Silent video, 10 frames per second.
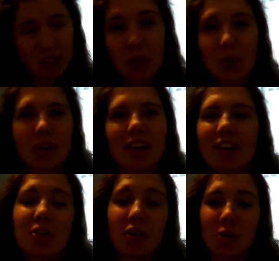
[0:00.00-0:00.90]
Oh,
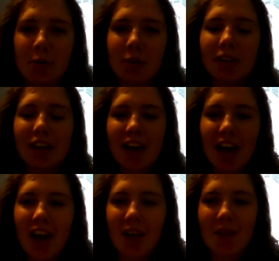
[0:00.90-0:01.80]
it's horrible.
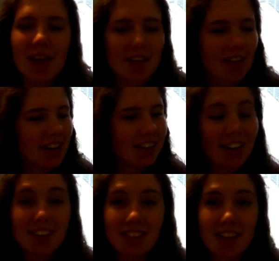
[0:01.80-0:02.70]
Anyway, let's
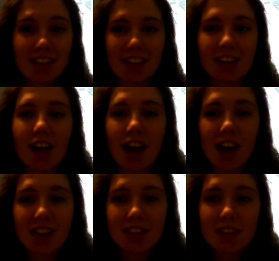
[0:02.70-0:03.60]
get started.
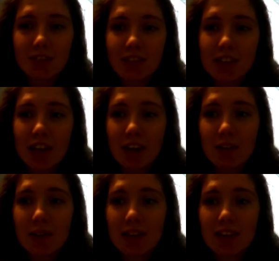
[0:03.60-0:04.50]
This
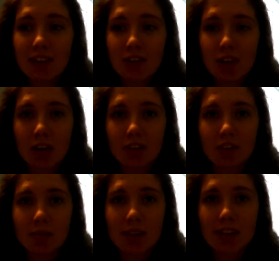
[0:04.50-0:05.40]
video is
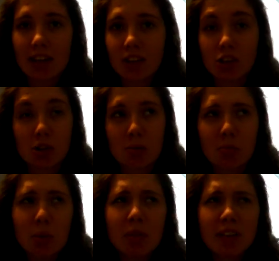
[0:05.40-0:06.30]
going to be, as you can
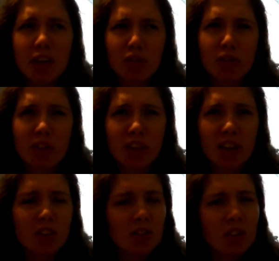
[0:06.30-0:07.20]
probably tell from the
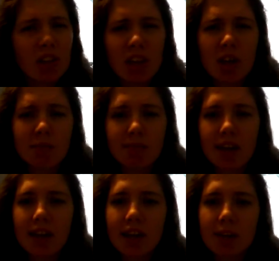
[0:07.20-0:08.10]
title,
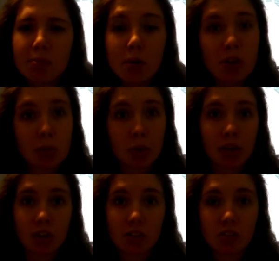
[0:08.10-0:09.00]
my beauty
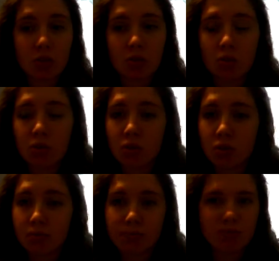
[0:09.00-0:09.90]
products
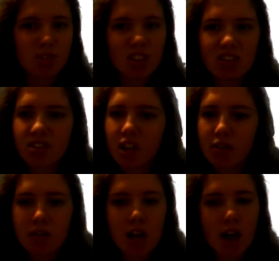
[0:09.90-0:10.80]
or just
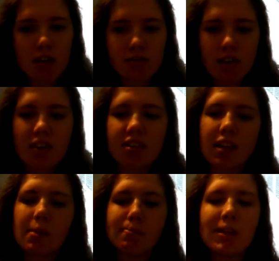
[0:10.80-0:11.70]
stuff that it's
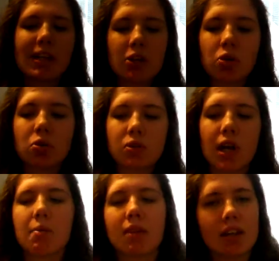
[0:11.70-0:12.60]
like a mini haul
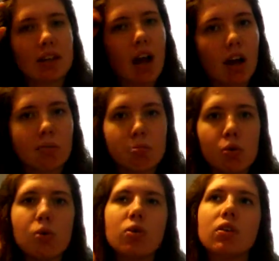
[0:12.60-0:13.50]
type thing that I've
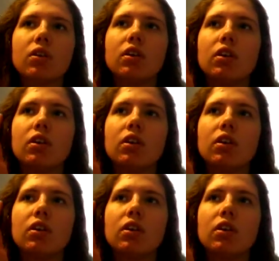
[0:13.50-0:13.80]
bought